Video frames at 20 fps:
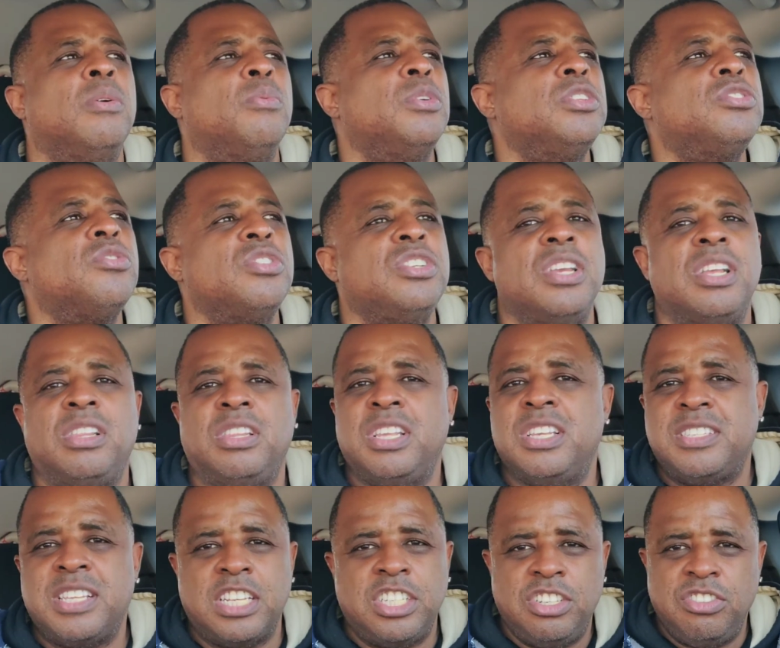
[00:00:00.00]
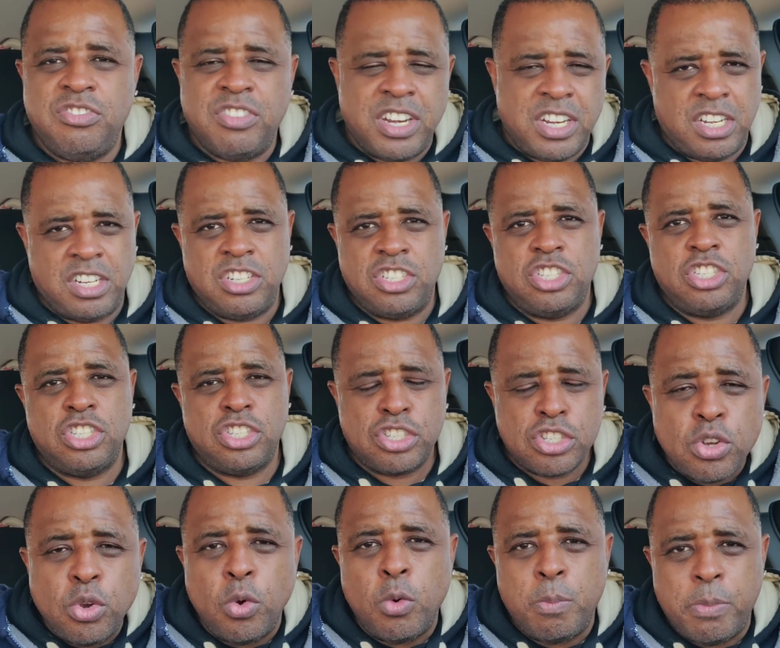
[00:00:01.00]
What's on your list that you're ready to
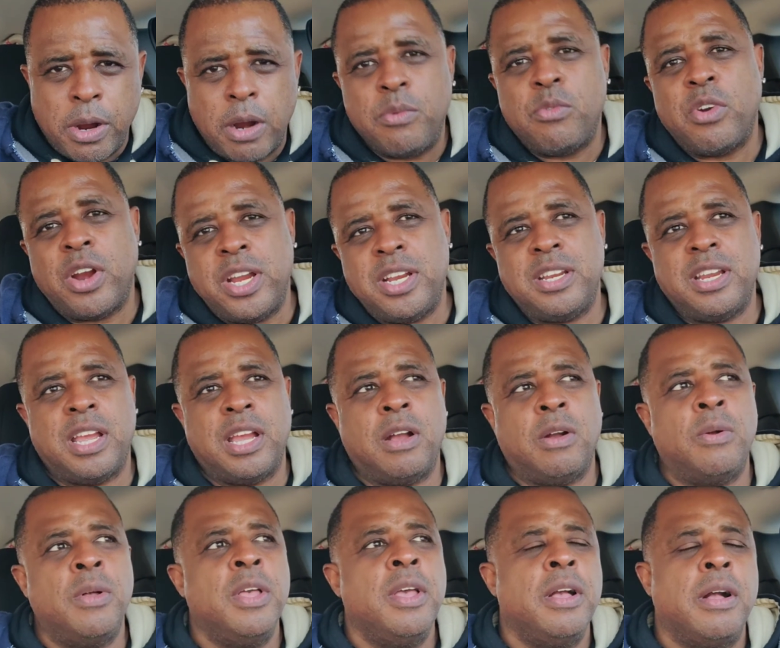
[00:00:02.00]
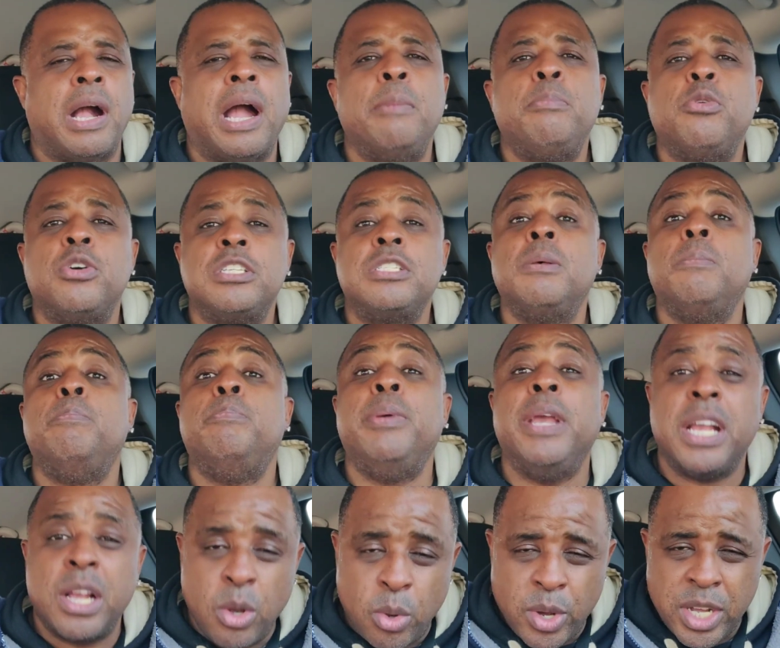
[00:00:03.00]
scoop up right now? I bought some
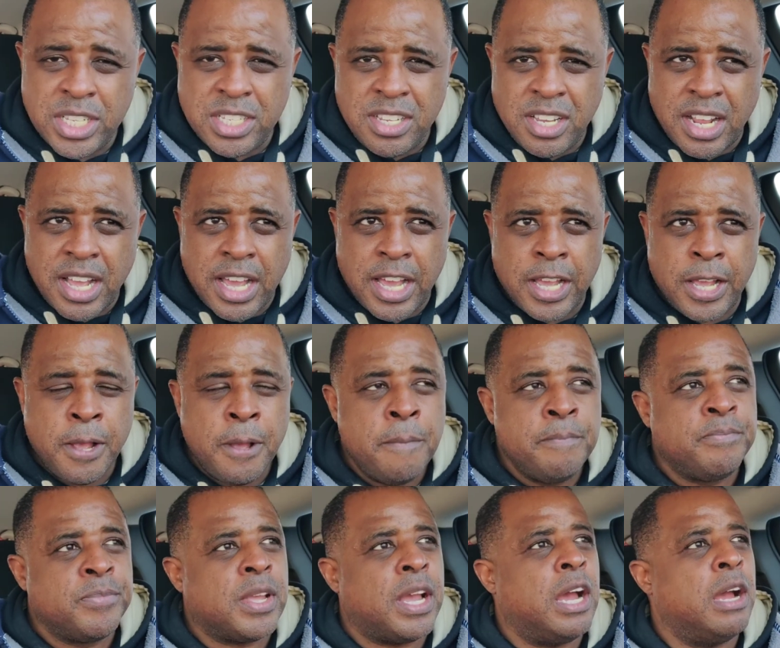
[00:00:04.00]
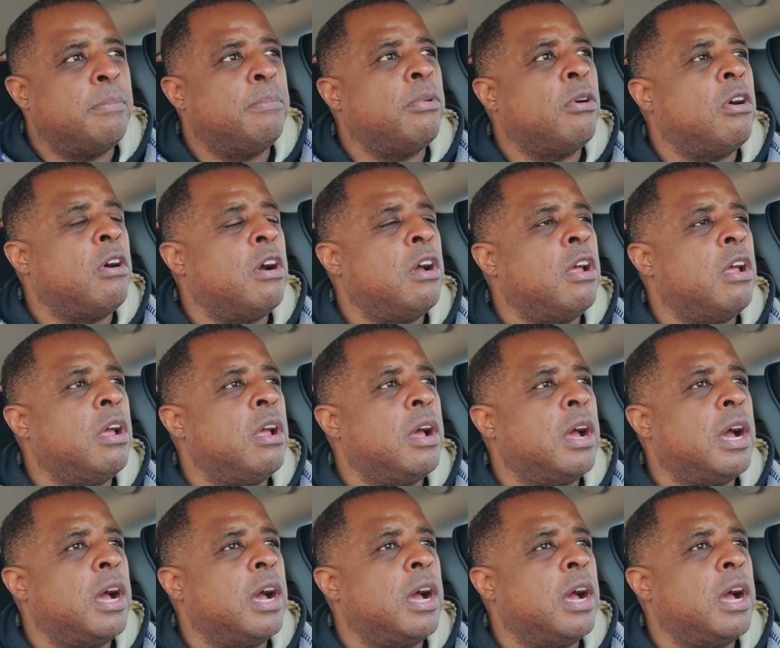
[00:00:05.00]
Bitcoin today. I bought